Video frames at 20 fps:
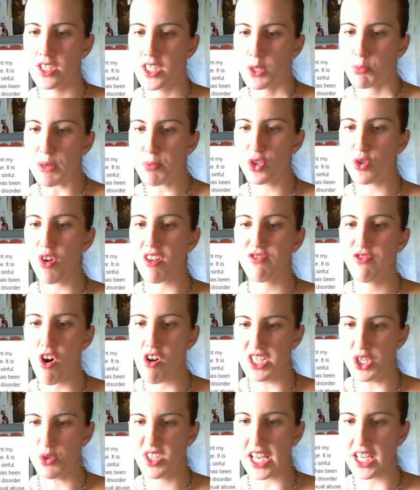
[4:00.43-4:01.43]
People do not
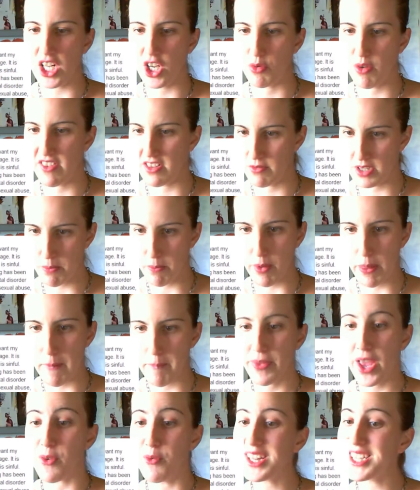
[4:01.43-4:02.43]
fall into secular relativism.
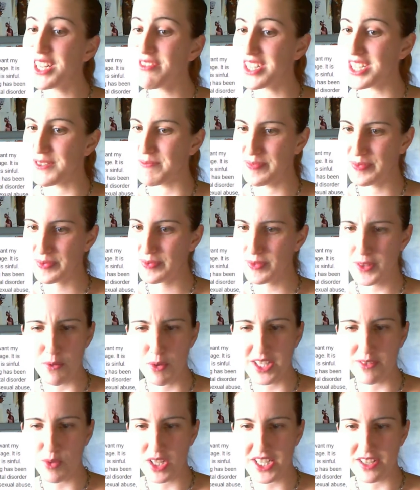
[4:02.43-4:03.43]

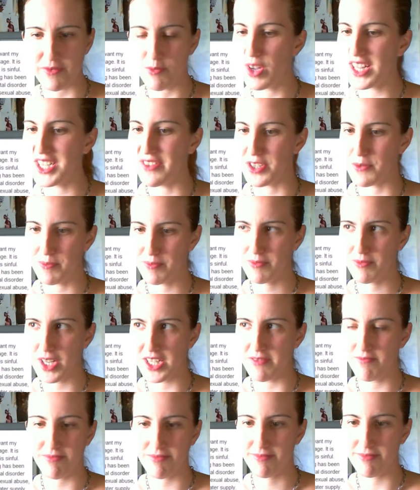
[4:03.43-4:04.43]

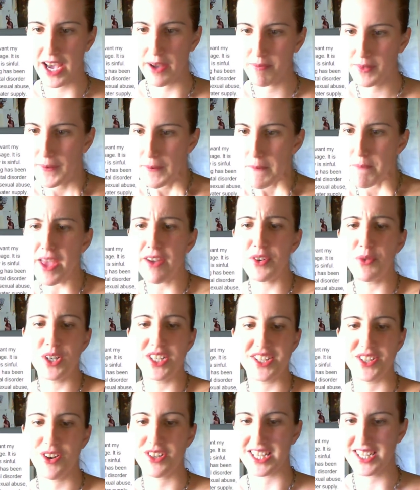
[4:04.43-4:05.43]
Everyone
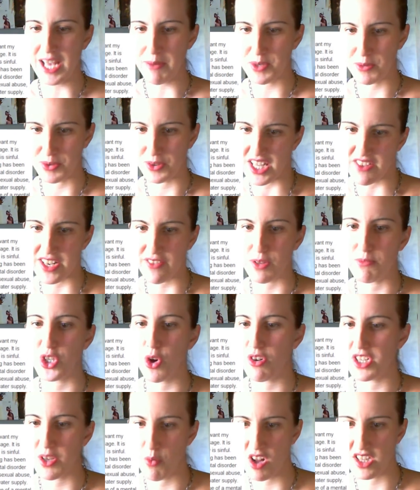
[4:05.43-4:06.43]
is not acceptable, even if the
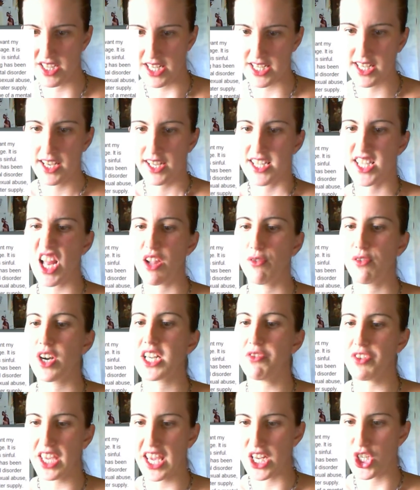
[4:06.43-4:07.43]
majority wants it.
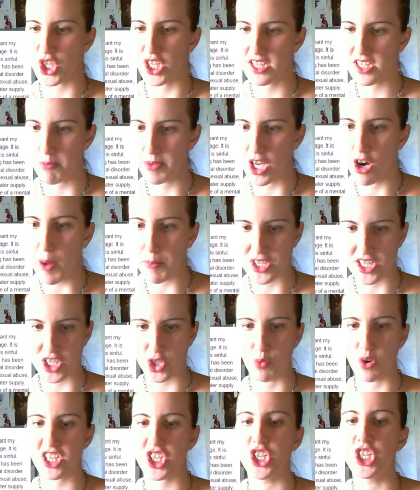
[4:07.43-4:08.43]
Self-gratification is something opposite
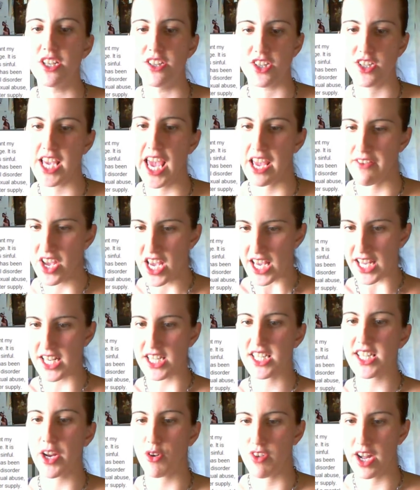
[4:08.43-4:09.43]
to what Jesus did in
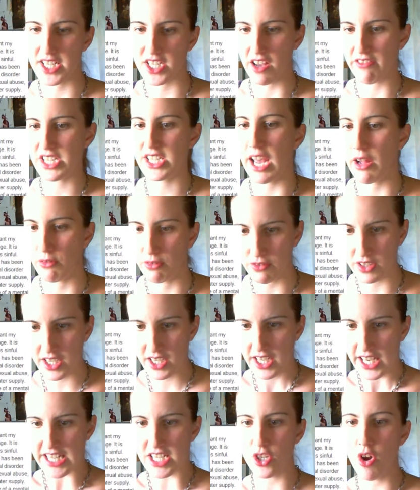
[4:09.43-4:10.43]
His sacrifice of self. It
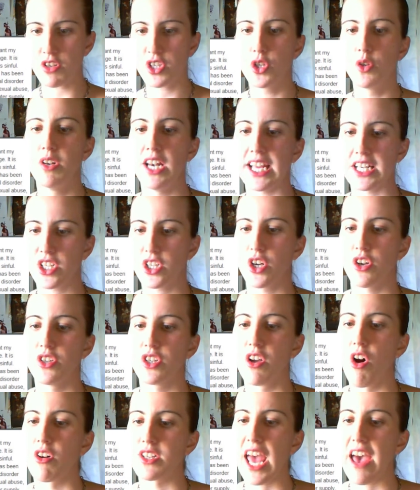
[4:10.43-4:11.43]
is not too late to turn
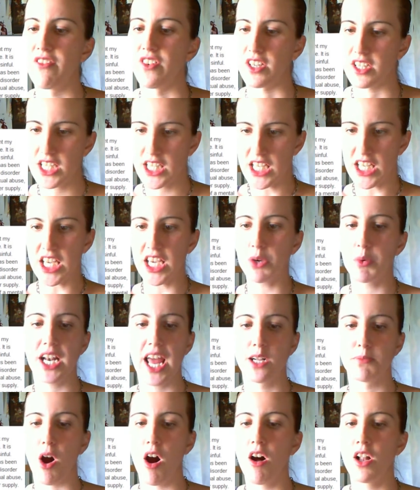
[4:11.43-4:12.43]
to God ever. He will
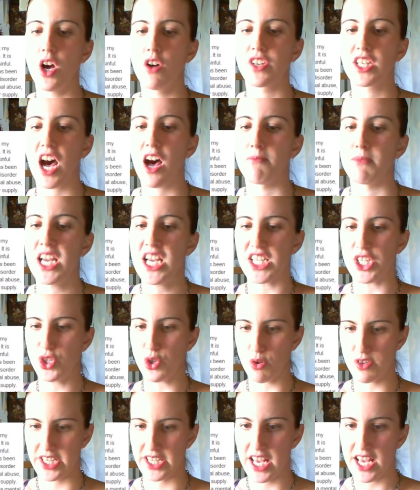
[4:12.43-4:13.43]
help all overcome
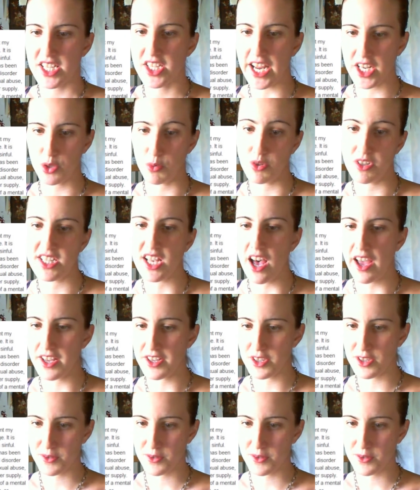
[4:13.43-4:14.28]
distorted sexual desires.